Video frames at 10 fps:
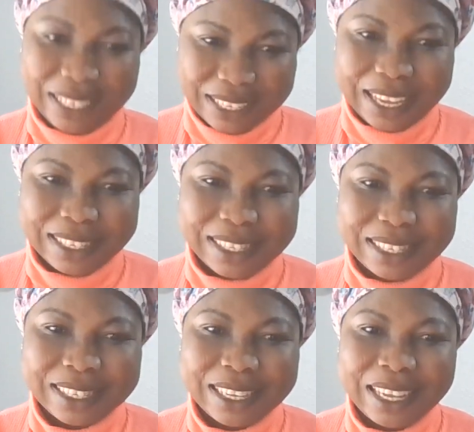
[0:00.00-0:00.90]

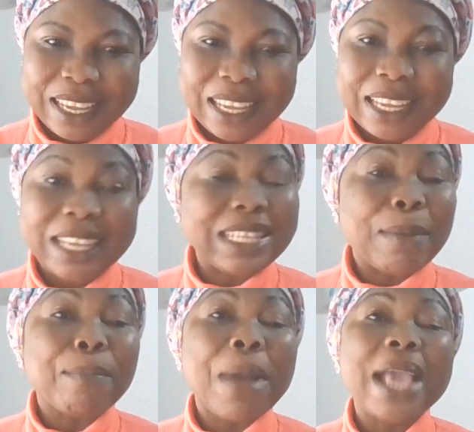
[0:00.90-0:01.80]
Yes. In the
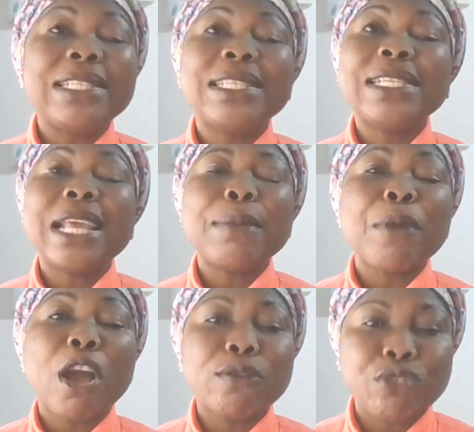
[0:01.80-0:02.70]
mighty name
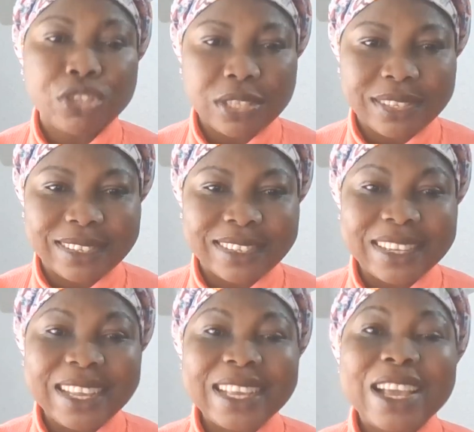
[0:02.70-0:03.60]
of Jesus,
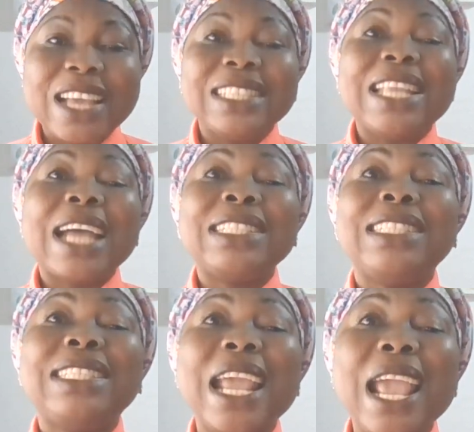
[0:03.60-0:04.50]

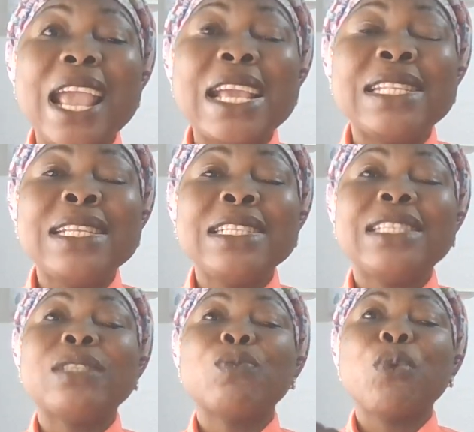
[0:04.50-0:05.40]
that date
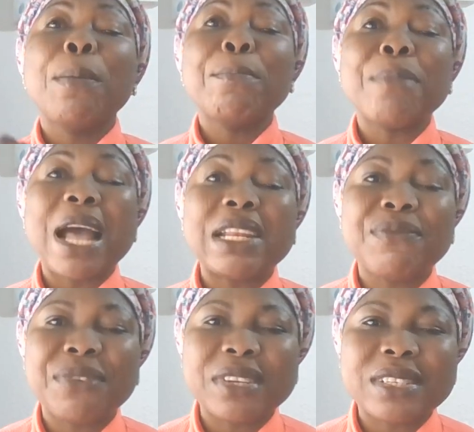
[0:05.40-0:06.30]
will
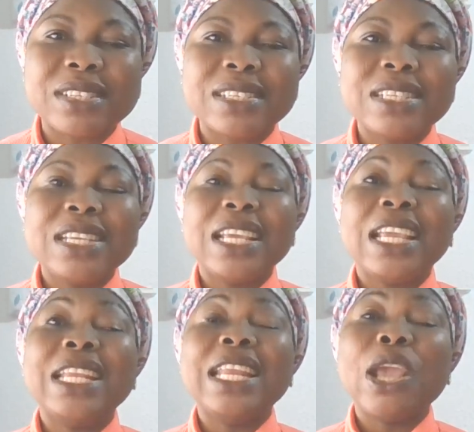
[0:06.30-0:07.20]
manifest
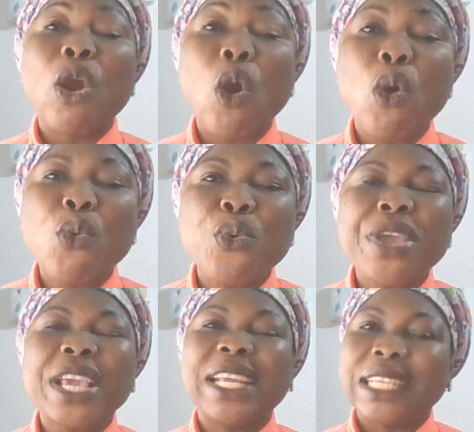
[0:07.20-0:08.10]
in a
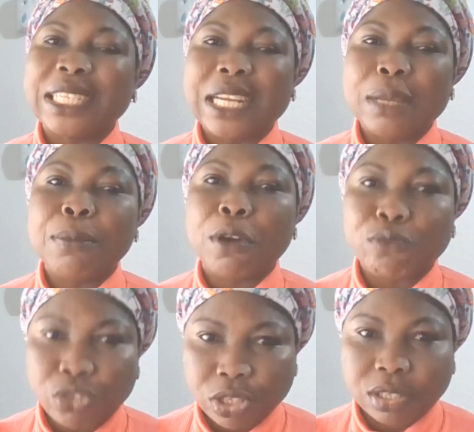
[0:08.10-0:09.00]
hurry in the name
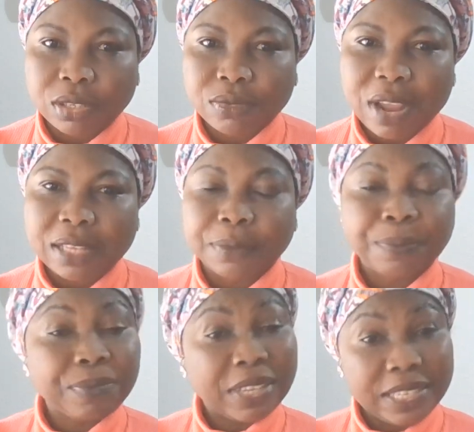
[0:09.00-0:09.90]
of Jesus Christ.
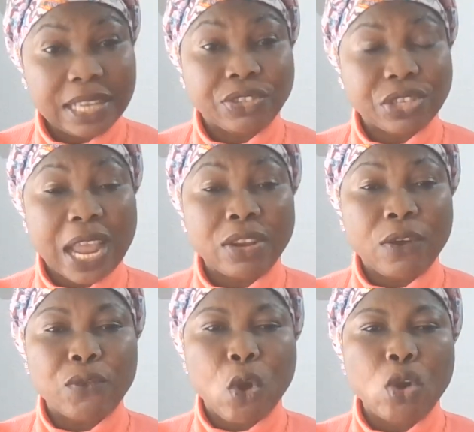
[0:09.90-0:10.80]
Yes, child
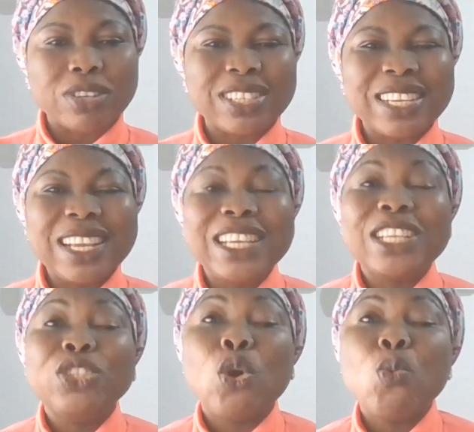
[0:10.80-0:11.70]
of God,
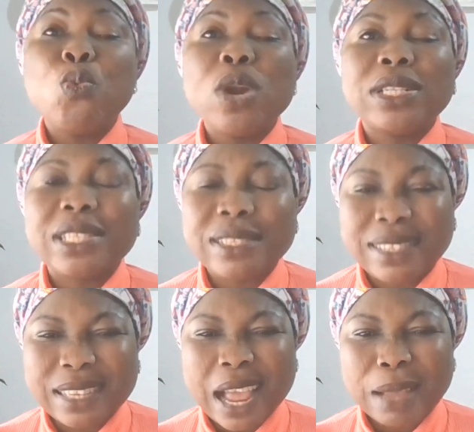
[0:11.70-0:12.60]
your
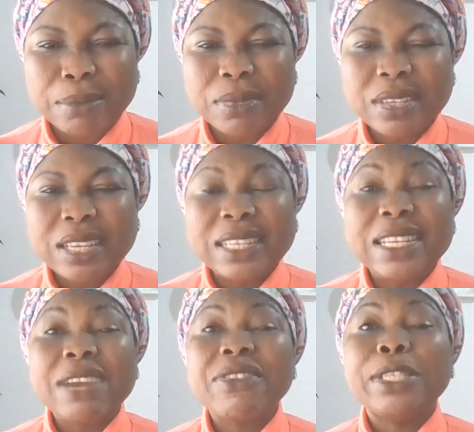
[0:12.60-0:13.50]
waiting time,
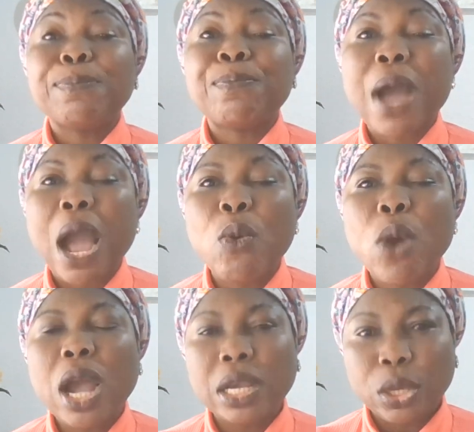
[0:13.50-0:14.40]
there is
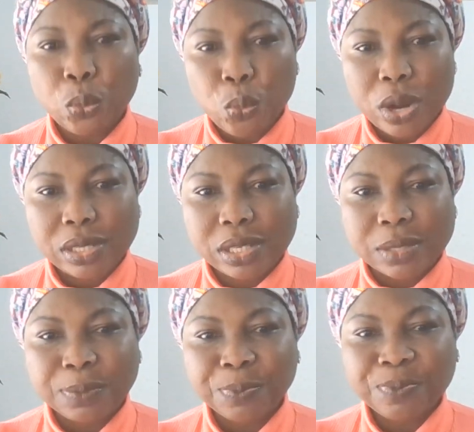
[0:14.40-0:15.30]
power in waiting.